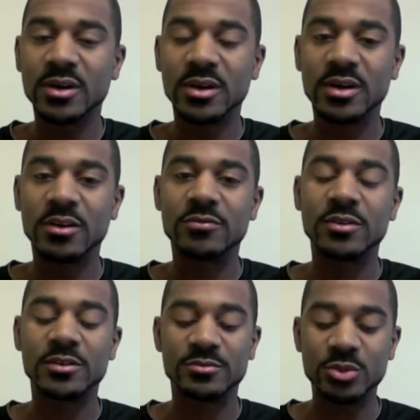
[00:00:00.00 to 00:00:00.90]

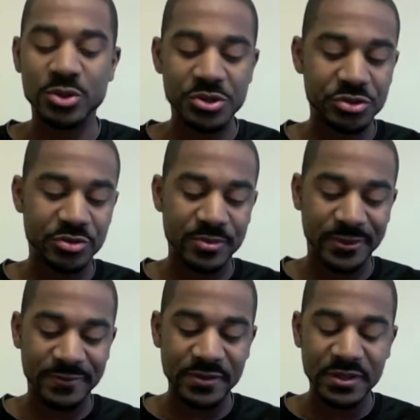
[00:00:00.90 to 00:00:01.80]
of moisture on
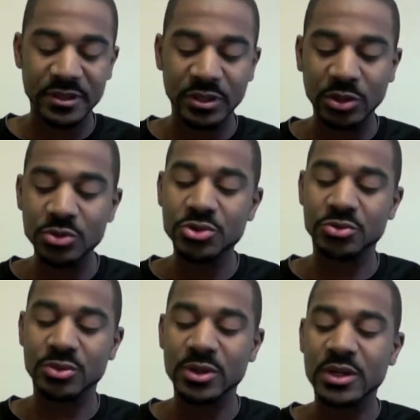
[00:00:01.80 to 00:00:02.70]
the feet than
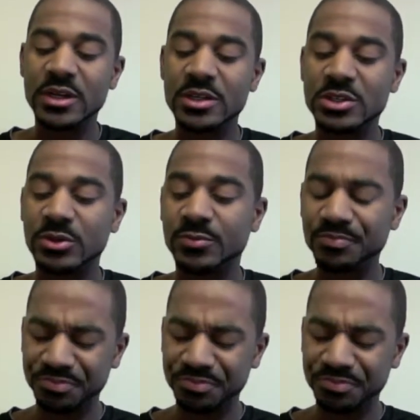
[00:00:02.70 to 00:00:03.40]
usual. So